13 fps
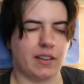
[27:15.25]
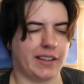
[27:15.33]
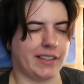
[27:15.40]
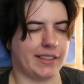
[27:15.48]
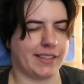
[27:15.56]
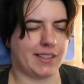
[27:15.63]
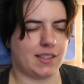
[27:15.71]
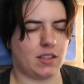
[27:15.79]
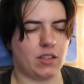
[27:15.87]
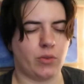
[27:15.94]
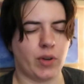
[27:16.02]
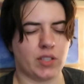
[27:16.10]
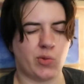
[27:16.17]
Uh,
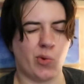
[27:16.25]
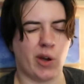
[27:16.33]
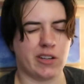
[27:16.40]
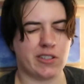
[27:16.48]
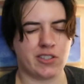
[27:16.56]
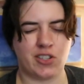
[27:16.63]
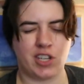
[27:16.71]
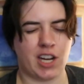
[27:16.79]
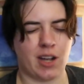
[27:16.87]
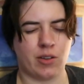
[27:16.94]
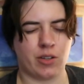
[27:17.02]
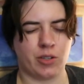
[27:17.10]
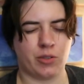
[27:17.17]
US 1
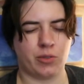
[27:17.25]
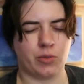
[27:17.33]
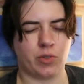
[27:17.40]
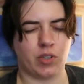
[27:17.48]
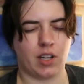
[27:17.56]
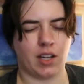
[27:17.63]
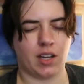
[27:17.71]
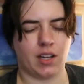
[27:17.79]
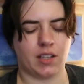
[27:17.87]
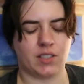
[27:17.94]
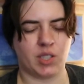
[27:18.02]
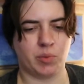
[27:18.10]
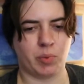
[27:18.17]
ChiaoGoo
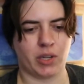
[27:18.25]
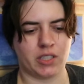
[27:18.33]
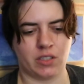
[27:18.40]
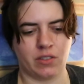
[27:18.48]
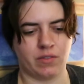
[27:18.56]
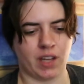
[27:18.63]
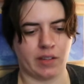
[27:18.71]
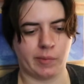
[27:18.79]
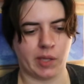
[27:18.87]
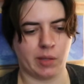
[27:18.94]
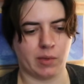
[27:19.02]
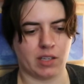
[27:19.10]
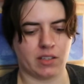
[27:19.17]
uh, 2.25
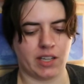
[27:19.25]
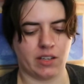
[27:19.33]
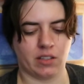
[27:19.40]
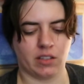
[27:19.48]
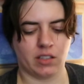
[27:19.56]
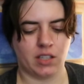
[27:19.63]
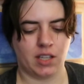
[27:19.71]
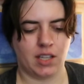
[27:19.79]
millimeter needle.